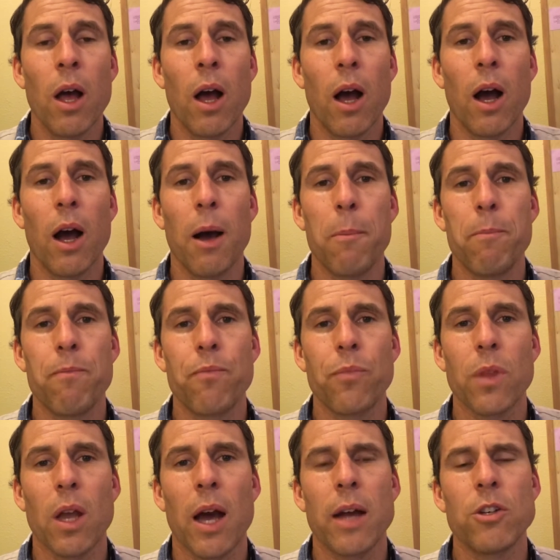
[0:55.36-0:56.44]

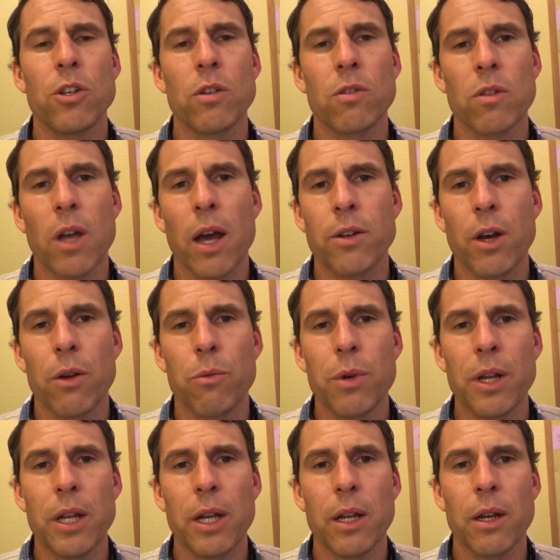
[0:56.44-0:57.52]
I just got done
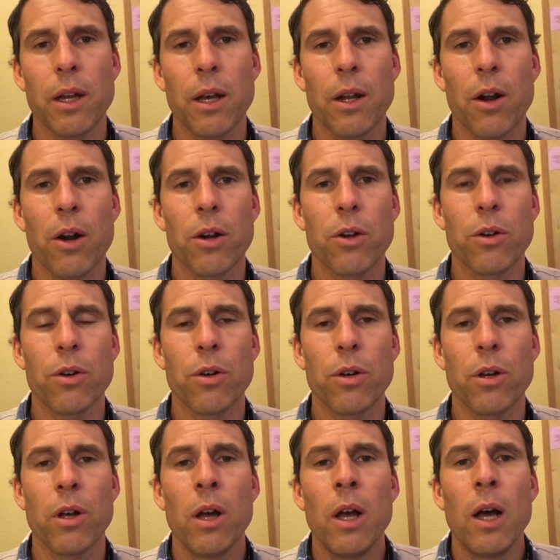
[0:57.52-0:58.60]
reading an
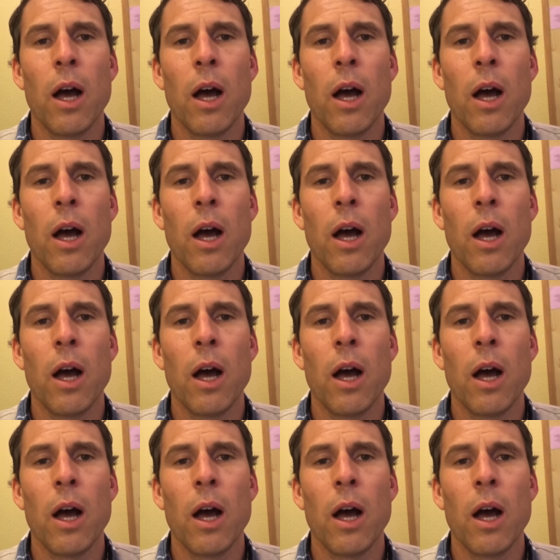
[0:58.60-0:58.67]
article